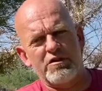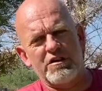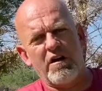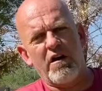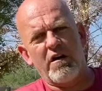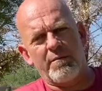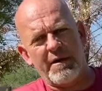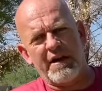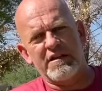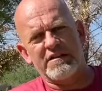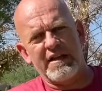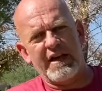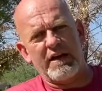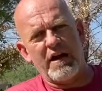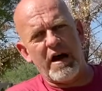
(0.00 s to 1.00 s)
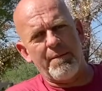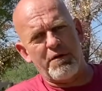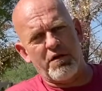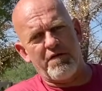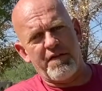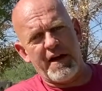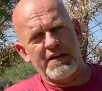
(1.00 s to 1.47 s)
dog because they can hop
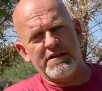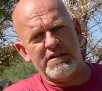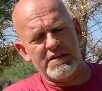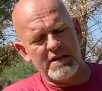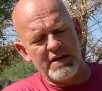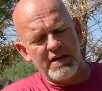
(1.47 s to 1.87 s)
your fence,